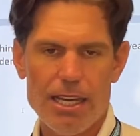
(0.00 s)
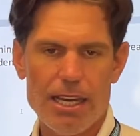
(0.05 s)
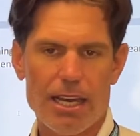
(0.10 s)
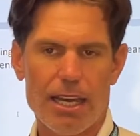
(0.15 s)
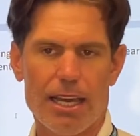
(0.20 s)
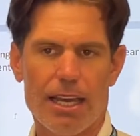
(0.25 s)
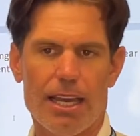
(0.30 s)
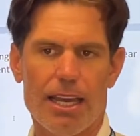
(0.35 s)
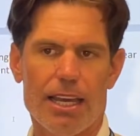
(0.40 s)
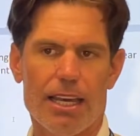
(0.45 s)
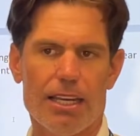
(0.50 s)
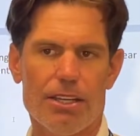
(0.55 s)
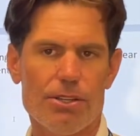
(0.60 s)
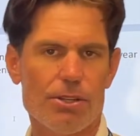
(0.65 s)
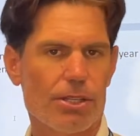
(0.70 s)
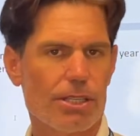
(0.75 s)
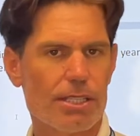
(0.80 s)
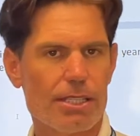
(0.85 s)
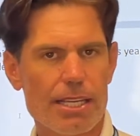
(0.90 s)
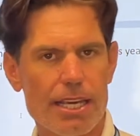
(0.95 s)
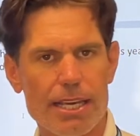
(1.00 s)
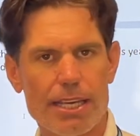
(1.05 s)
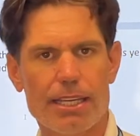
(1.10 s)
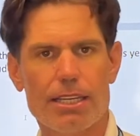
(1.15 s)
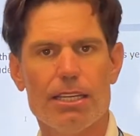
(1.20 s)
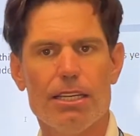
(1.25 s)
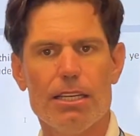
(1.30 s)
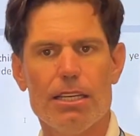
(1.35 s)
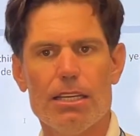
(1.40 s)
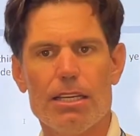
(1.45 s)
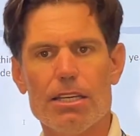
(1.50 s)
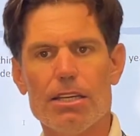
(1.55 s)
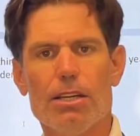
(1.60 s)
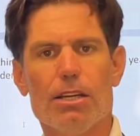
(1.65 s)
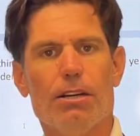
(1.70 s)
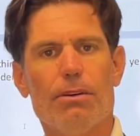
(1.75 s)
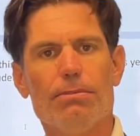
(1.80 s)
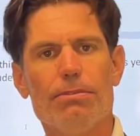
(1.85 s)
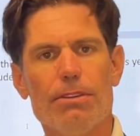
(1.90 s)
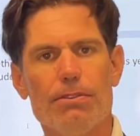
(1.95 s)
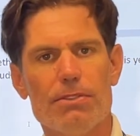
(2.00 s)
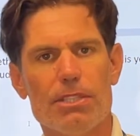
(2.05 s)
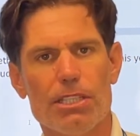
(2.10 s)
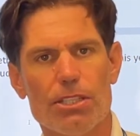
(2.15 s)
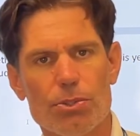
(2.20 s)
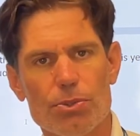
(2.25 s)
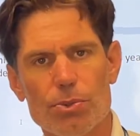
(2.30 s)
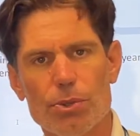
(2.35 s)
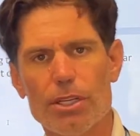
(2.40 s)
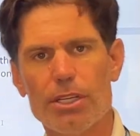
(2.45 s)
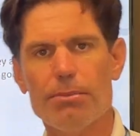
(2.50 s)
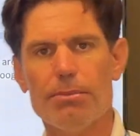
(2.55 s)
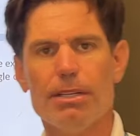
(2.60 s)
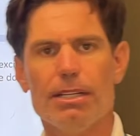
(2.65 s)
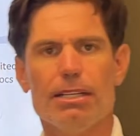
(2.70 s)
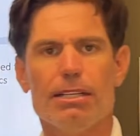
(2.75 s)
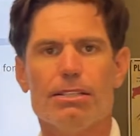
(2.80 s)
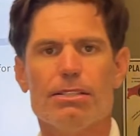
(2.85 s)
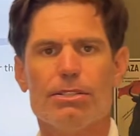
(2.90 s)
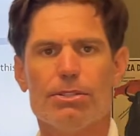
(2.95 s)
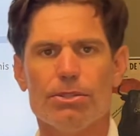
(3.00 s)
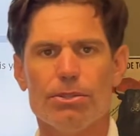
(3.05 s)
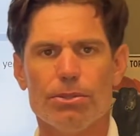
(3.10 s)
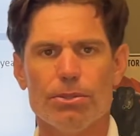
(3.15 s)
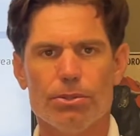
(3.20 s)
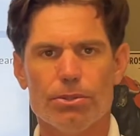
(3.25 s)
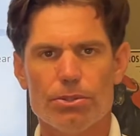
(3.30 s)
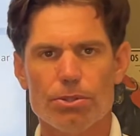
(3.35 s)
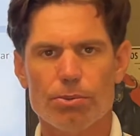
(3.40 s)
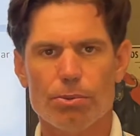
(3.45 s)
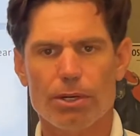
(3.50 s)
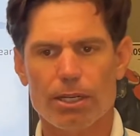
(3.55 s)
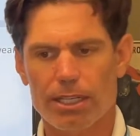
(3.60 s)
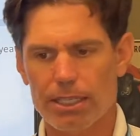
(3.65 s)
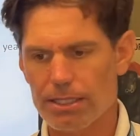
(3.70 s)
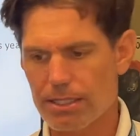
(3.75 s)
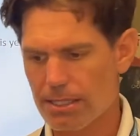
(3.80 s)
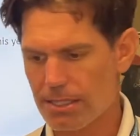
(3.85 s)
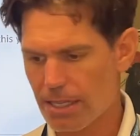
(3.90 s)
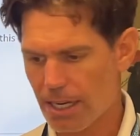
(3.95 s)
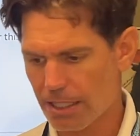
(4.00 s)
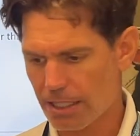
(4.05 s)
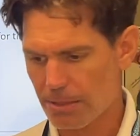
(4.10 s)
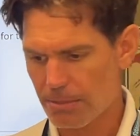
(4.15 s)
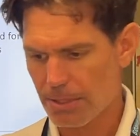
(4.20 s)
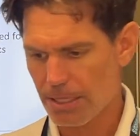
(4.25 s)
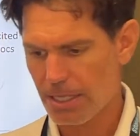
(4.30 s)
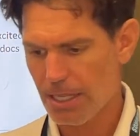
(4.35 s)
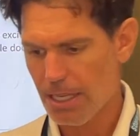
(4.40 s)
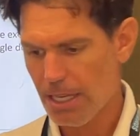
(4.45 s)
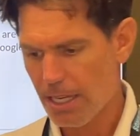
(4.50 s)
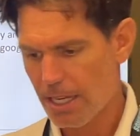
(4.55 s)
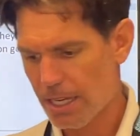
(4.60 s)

and you could take, you know, 15, 20 minutes to work on this document,